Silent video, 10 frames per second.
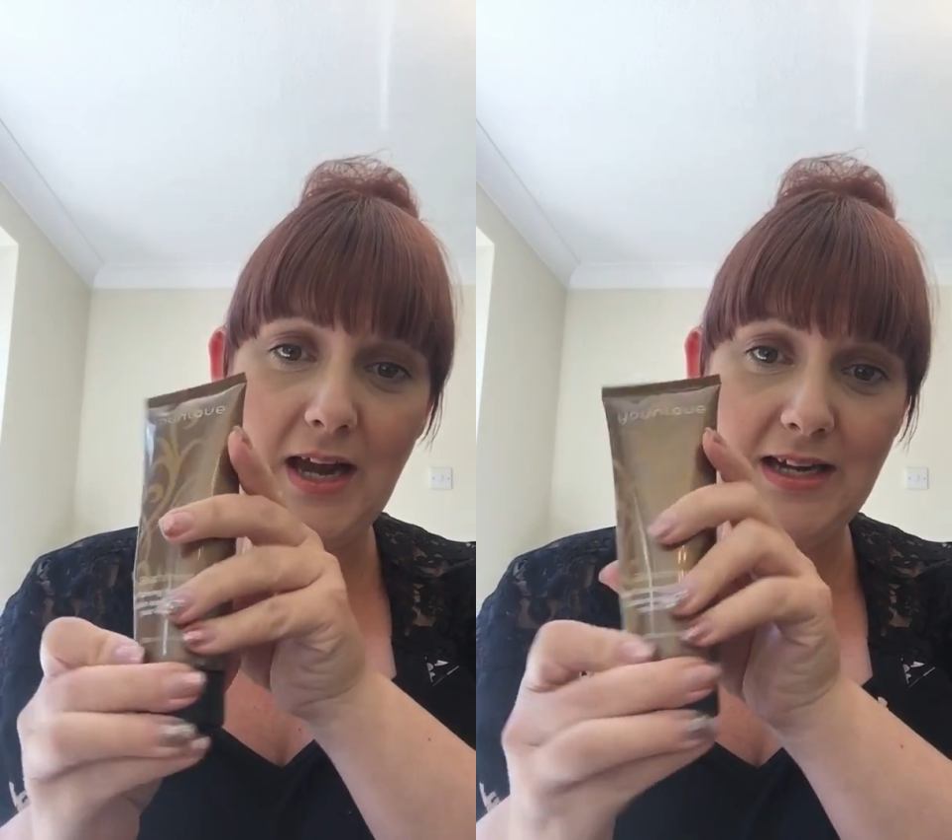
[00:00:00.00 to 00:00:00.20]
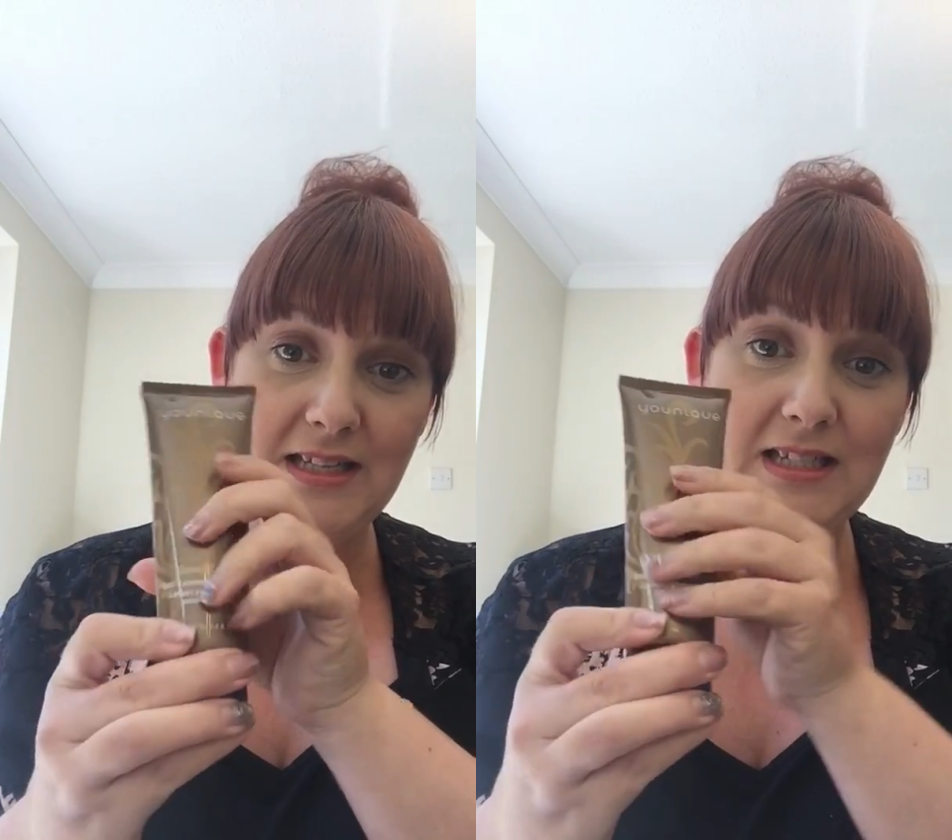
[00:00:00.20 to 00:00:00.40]

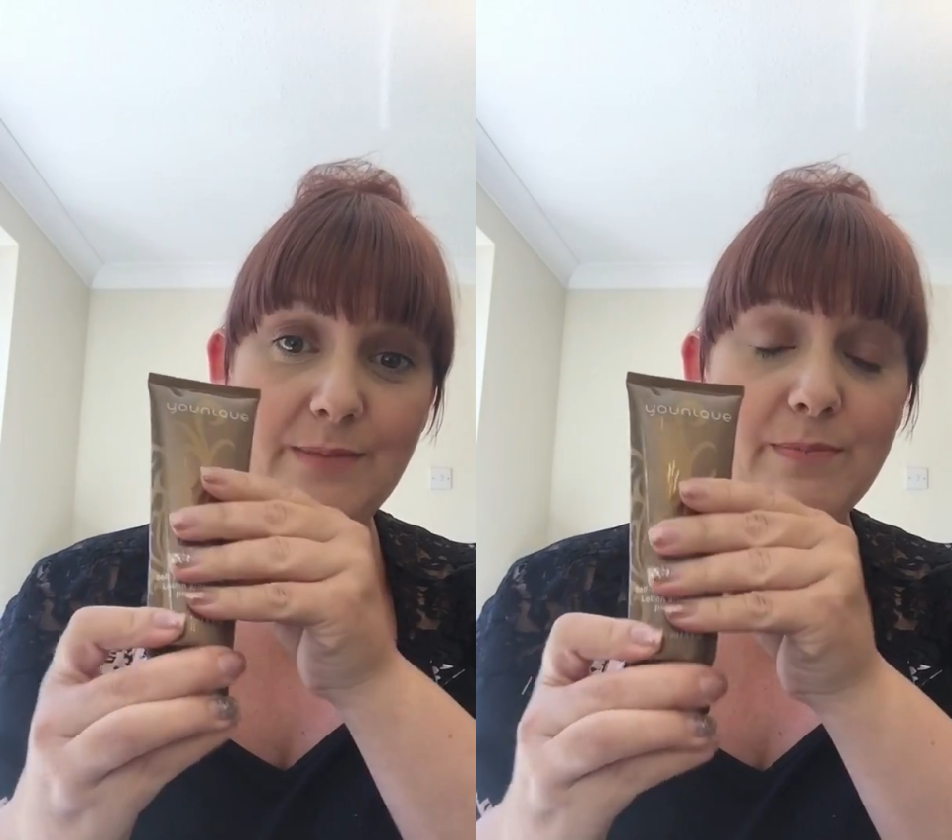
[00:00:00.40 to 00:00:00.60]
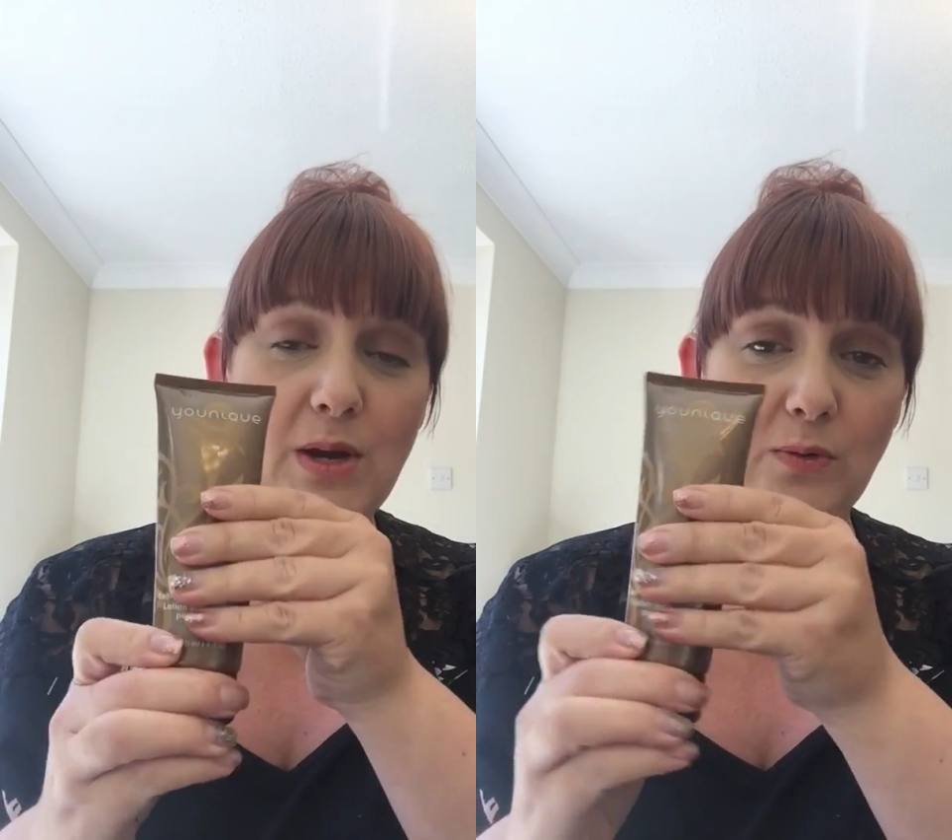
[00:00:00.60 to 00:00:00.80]
and it
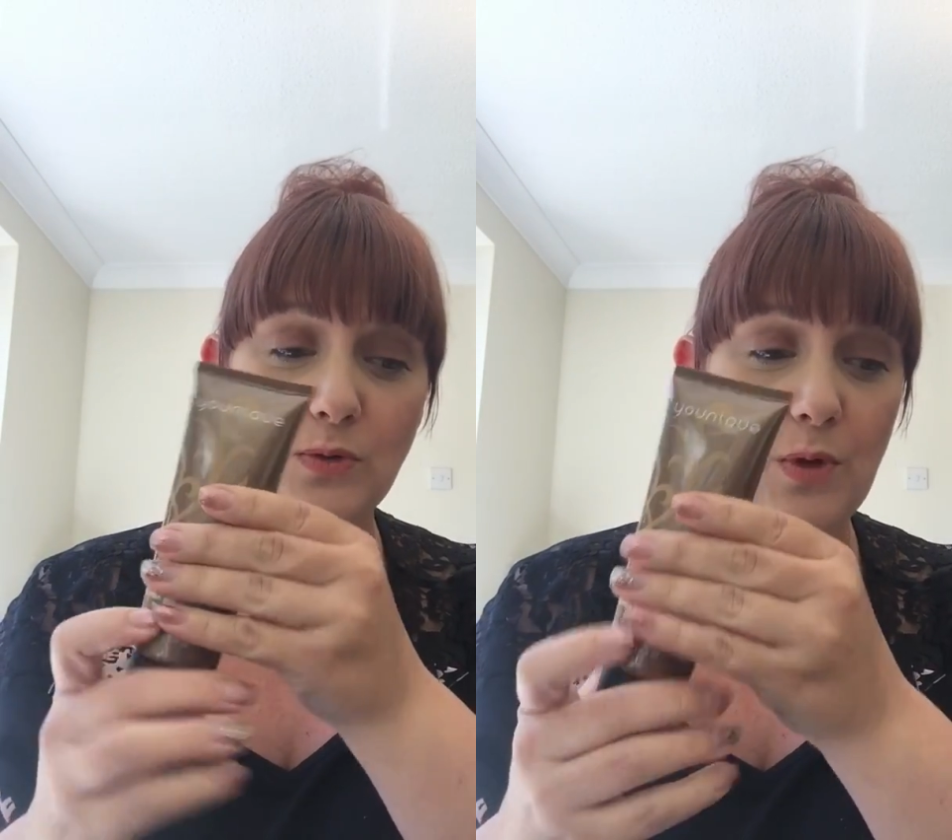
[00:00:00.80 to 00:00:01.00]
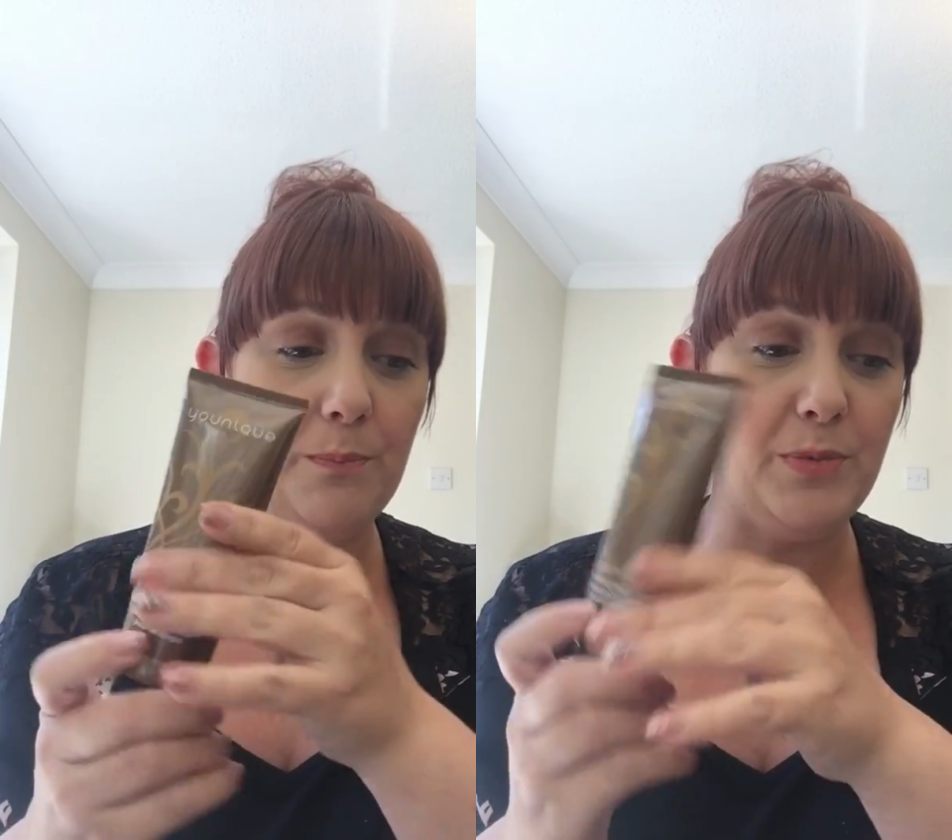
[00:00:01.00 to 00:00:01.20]

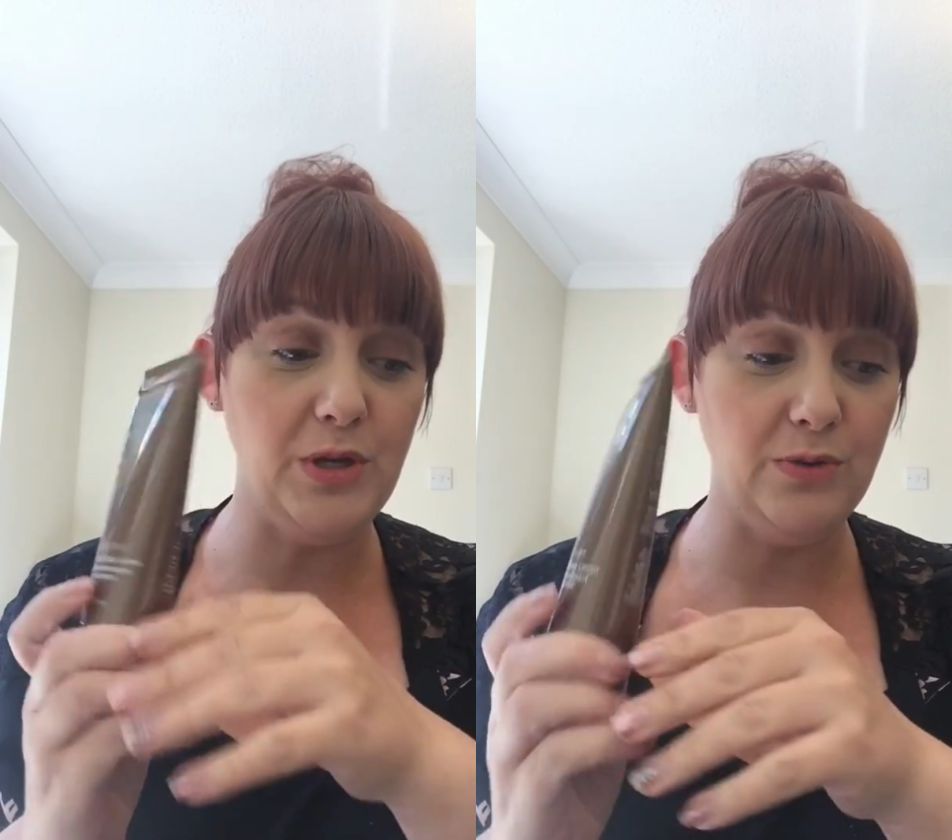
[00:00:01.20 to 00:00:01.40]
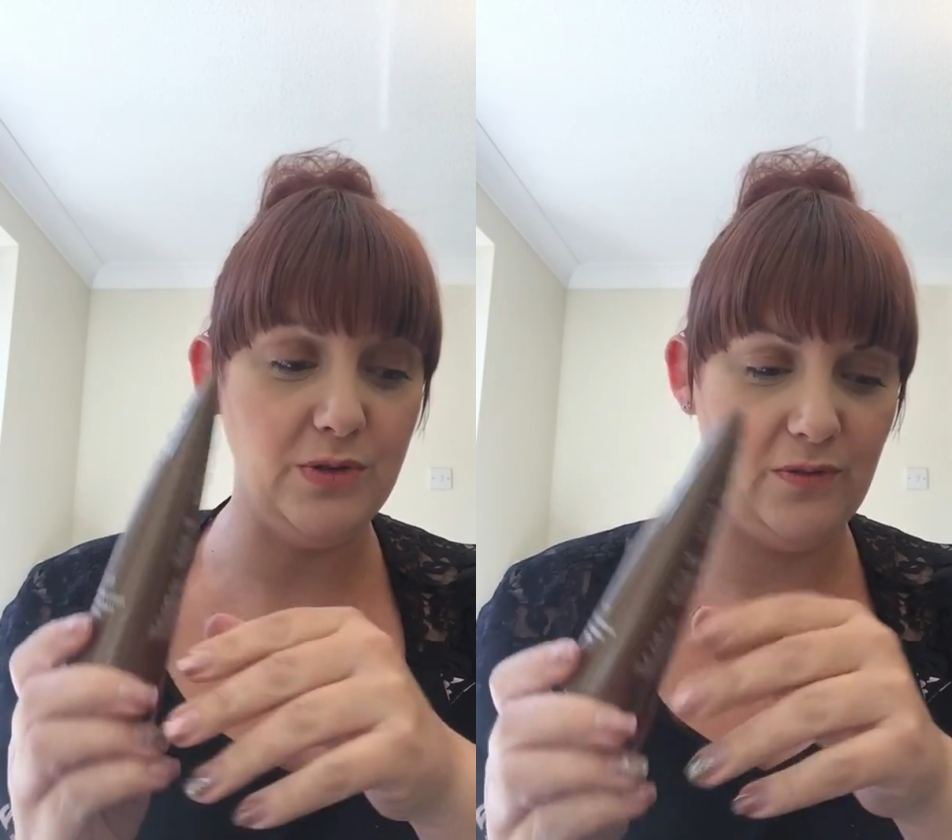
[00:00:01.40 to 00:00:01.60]
smells
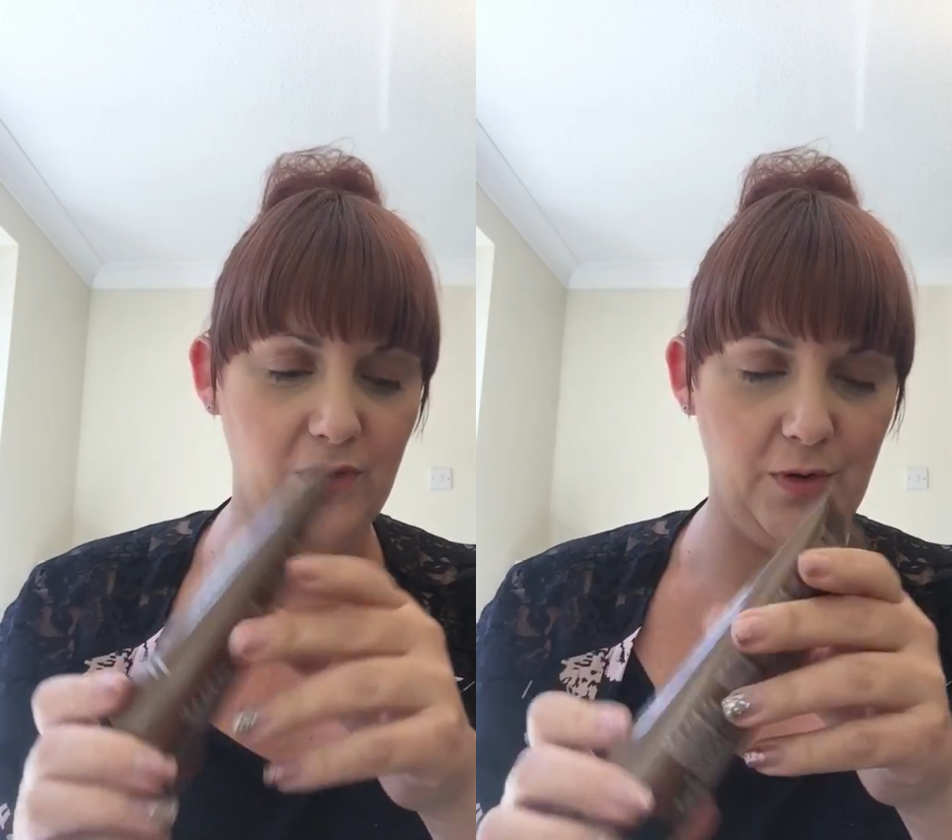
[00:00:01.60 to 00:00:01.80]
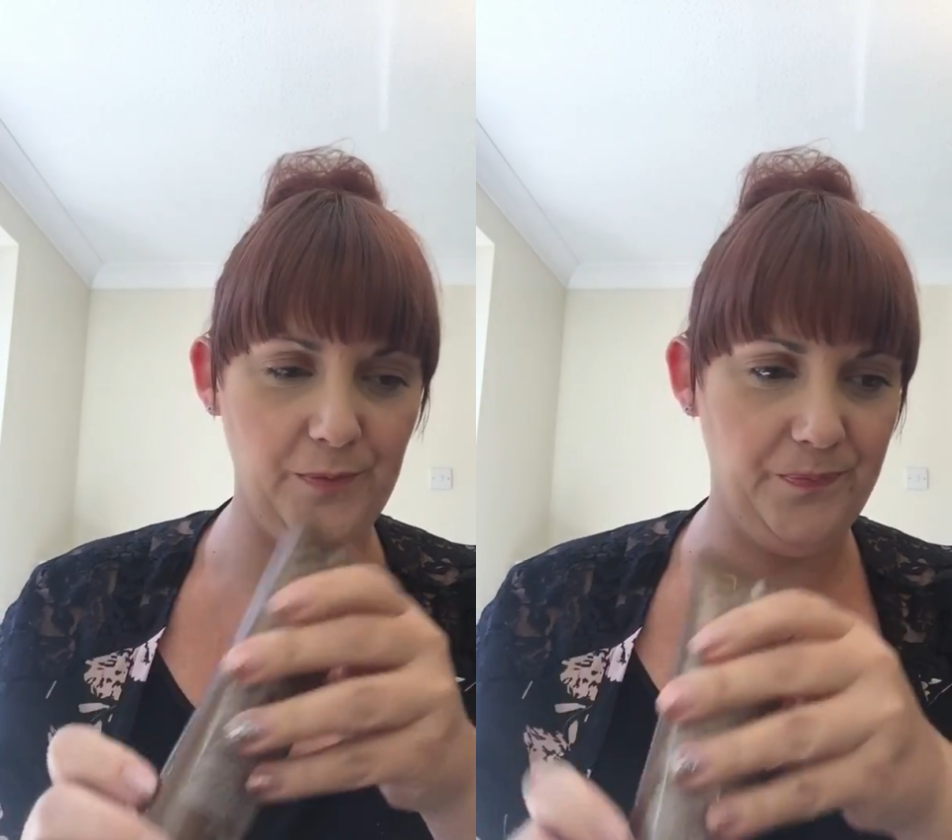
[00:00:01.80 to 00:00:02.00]

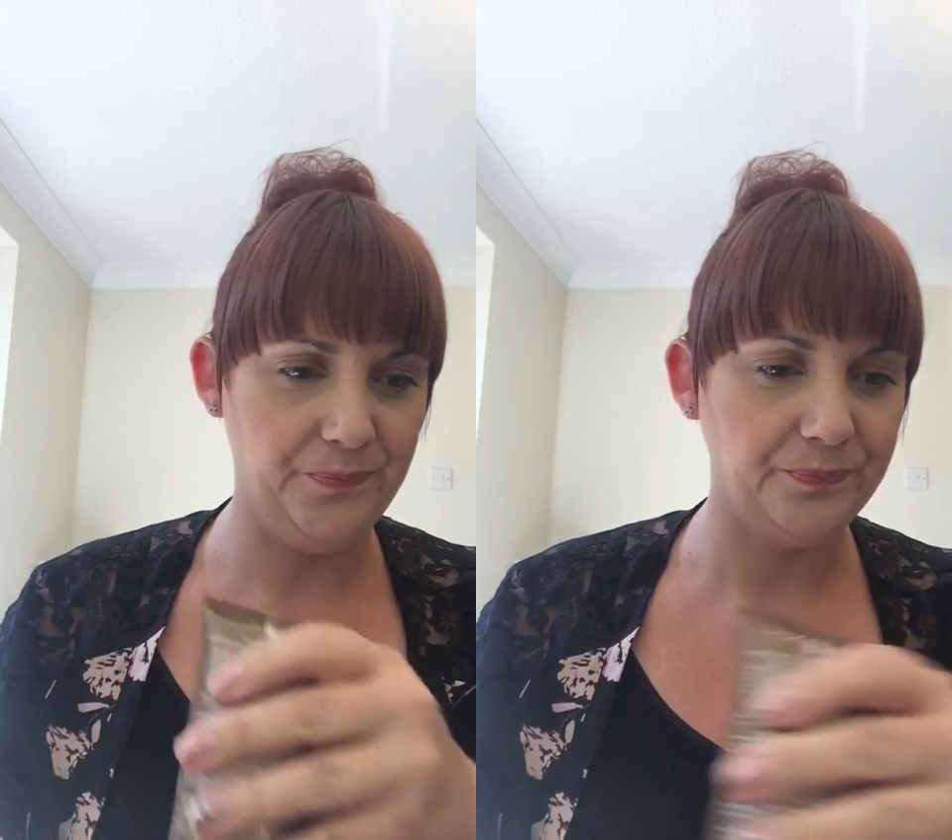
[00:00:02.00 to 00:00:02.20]
beautiful.